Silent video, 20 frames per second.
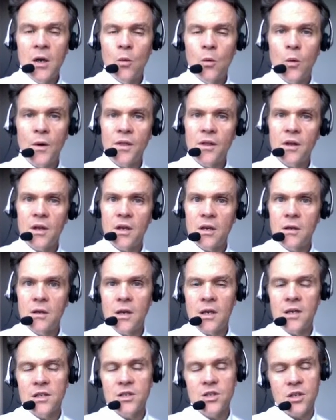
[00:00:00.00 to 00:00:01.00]

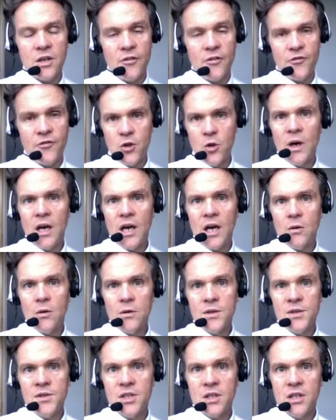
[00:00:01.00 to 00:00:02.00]
within a few
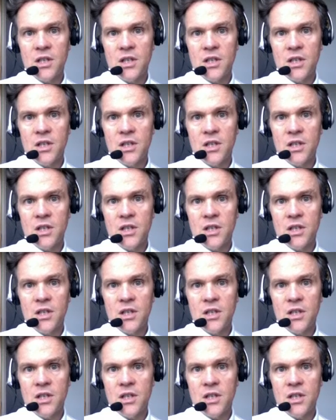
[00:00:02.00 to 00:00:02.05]
hours,